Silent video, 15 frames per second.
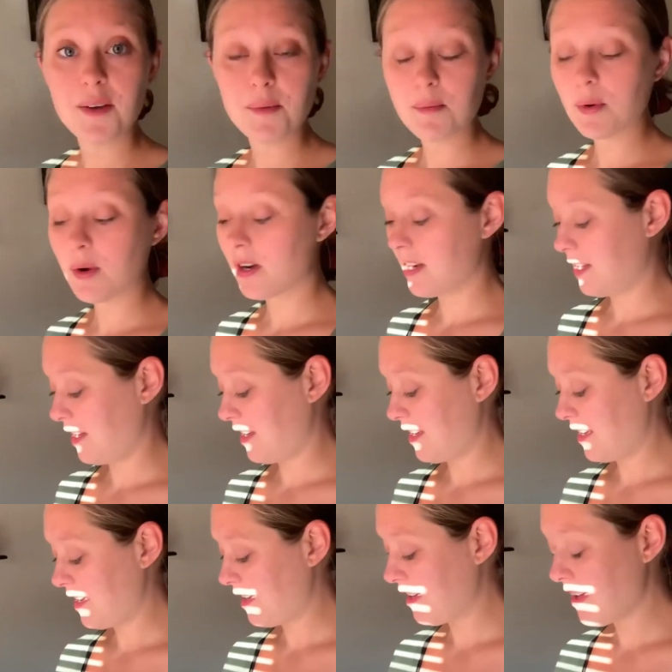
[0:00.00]
morning.
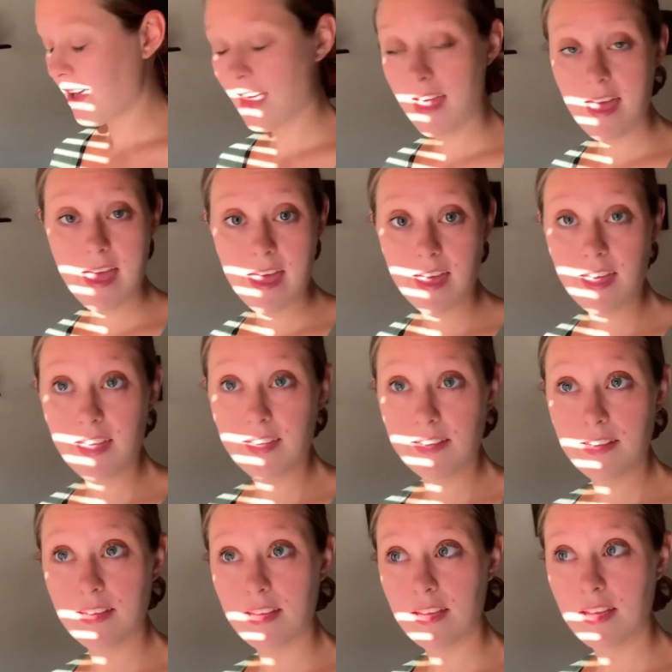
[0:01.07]
I had
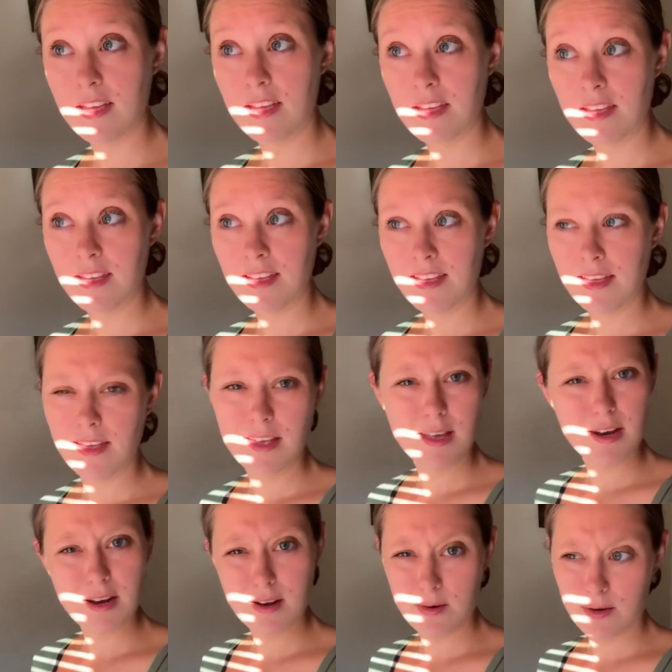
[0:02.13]

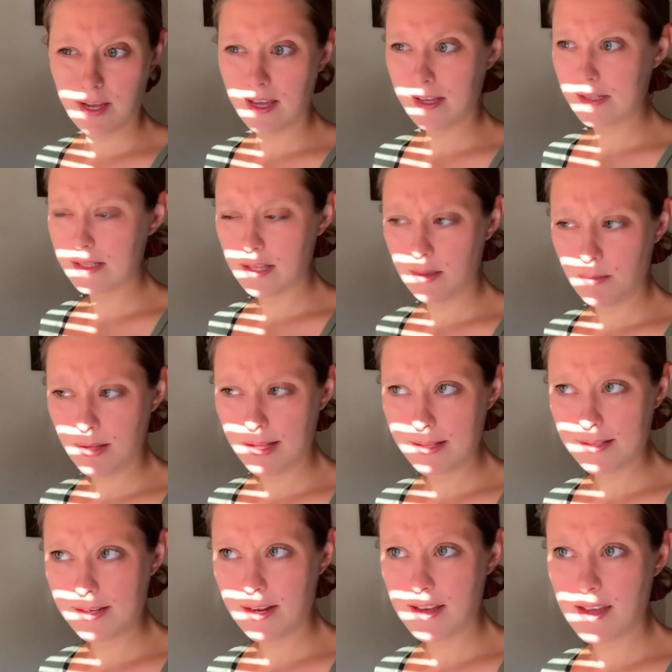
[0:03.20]
an okay sleep
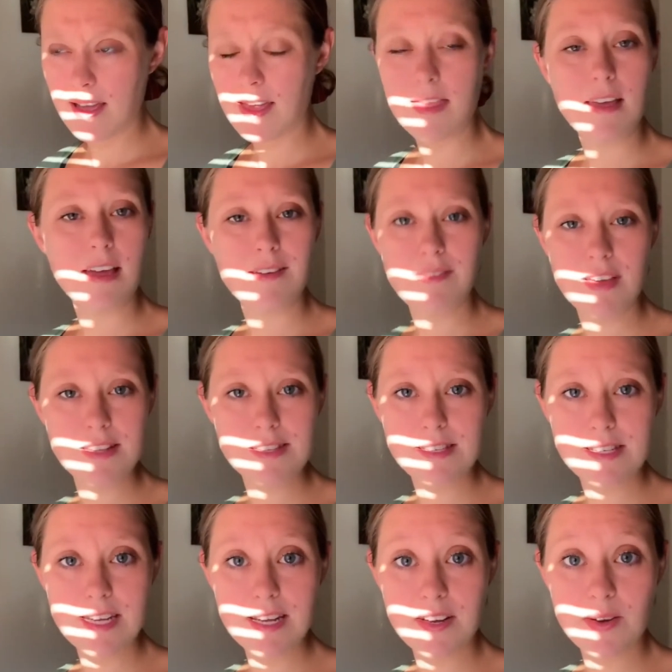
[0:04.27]
last night. I think I've had
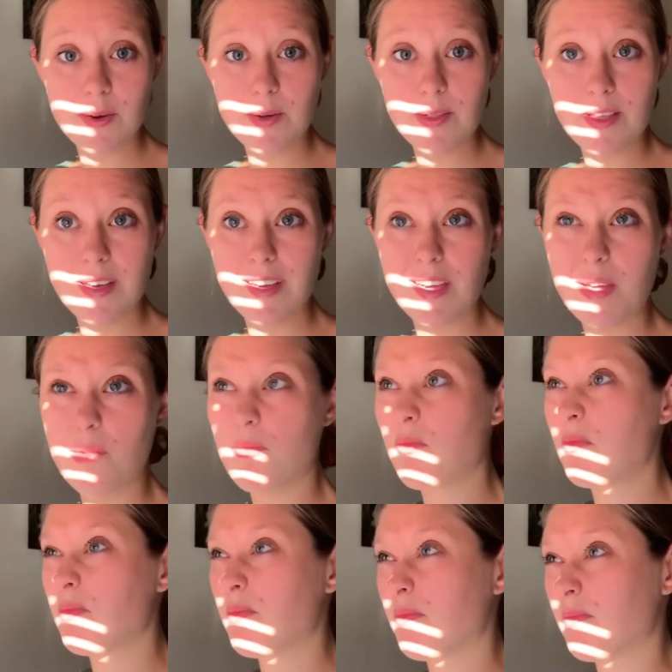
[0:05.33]
Steel like
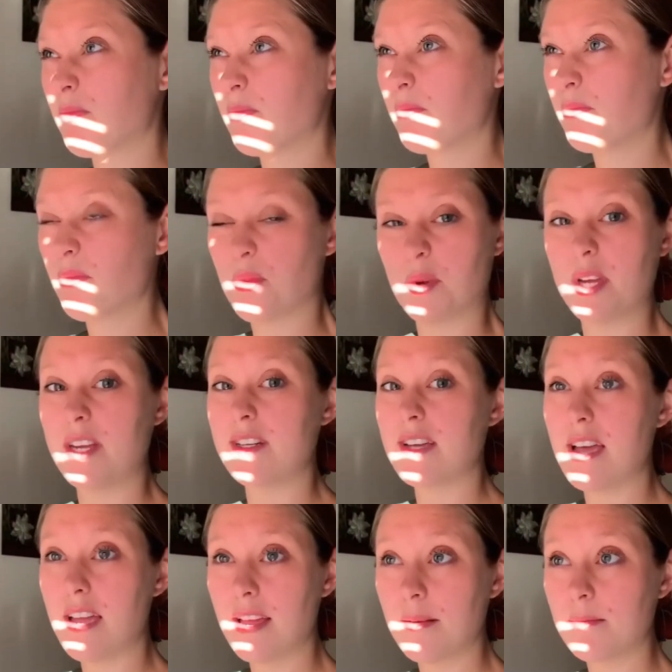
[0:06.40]
three
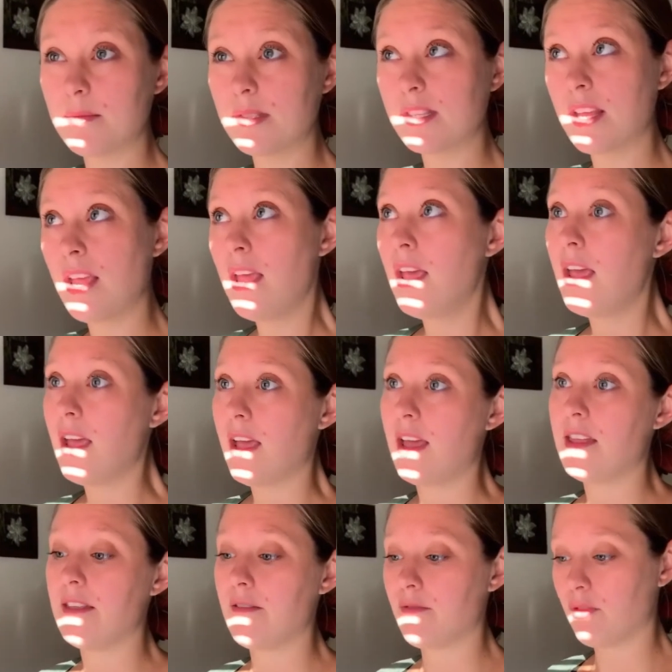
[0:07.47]
times.
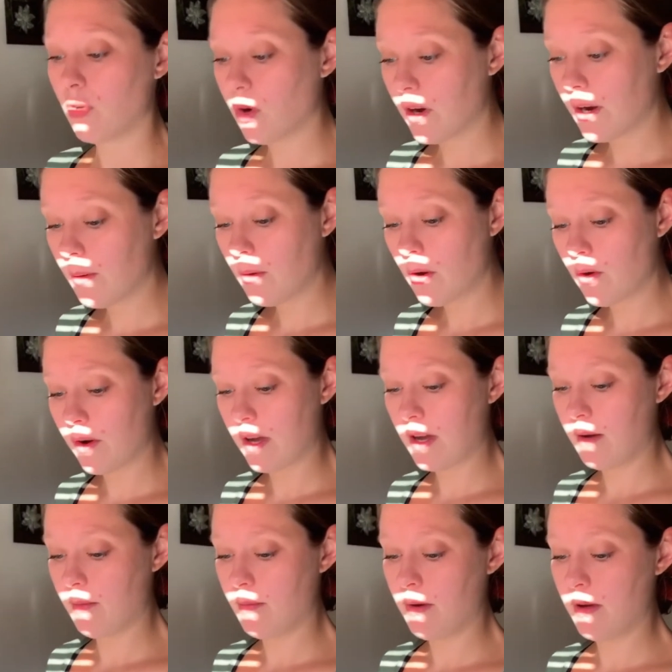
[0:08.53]
And then Rory woke up